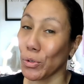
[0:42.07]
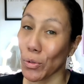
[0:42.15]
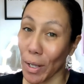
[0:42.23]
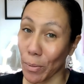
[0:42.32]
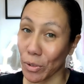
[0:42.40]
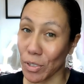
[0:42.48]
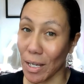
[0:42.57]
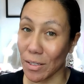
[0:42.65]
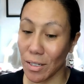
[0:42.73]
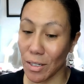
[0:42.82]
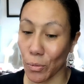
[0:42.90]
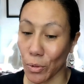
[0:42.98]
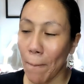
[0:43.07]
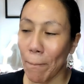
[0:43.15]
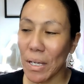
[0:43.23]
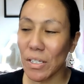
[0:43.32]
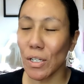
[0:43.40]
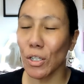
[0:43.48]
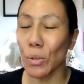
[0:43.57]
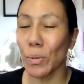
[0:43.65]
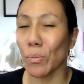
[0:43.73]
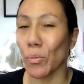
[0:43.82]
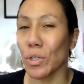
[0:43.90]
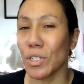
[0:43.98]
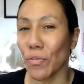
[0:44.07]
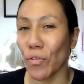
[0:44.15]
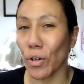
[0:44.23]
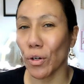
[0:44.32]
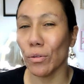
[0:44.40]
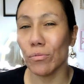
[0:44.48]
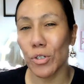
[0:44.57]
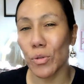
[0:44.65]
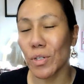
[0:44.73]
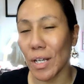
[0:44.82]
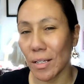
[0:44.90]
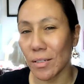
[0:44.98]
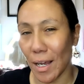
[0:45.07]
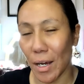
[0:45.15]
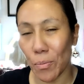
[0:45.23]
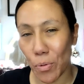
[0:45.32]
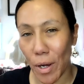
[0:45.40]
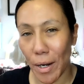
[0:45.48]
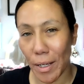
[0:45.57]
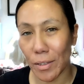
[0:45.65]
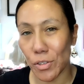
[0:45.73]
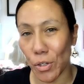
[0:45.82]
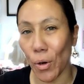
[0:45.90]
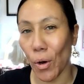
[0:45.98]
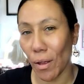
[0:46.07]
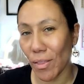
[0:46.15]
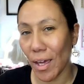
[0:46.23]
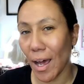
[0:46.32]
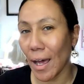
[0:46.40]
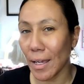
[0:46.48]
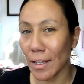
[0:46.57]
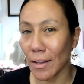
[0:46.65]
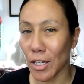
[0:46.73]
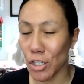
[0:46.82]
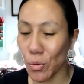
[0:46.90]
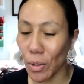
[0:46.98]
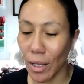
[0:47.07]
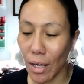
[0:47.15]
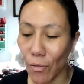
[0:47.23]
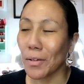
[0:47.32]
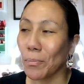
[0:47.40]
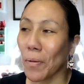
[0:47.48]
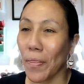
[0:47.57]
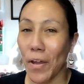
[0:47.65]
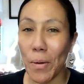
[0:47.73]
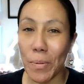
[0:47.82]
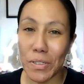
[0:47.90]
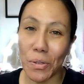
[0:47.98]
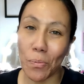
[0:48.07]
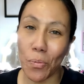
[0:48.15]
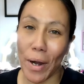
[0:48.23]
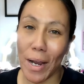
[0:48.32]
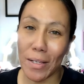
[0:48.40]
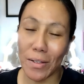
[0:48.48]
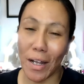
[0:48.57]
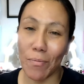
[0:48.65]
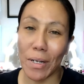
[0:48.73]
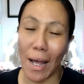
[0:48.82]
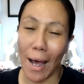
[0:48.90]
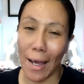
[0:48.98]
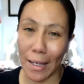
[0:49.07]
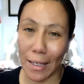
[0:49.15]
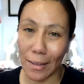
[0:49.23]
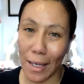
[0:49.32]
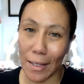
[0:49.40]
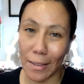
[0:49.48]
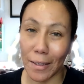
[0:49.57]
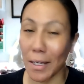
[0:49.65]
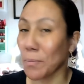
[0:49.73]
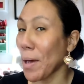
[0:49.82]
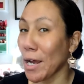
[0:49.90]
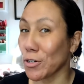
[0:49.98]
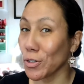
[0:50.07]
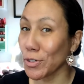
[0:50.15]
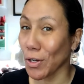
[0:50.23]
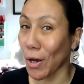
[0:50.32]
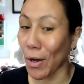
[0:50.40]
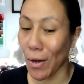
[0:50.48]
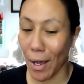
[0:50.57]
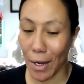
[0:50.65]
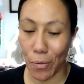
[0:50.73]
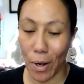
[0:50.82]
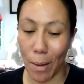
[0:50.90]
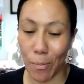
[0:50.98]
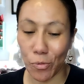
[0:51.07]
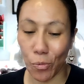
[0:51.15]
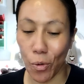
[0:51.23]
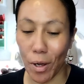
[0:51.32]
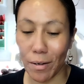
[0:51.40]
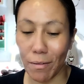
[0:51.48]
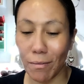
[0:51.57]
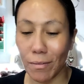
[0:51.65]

animal testing, which makes it a little bit more difficult to test out products, you know, on the high-end luxury level. But there have been some brands that I've been eyeing lately, like Patrick Ta. I grabbed one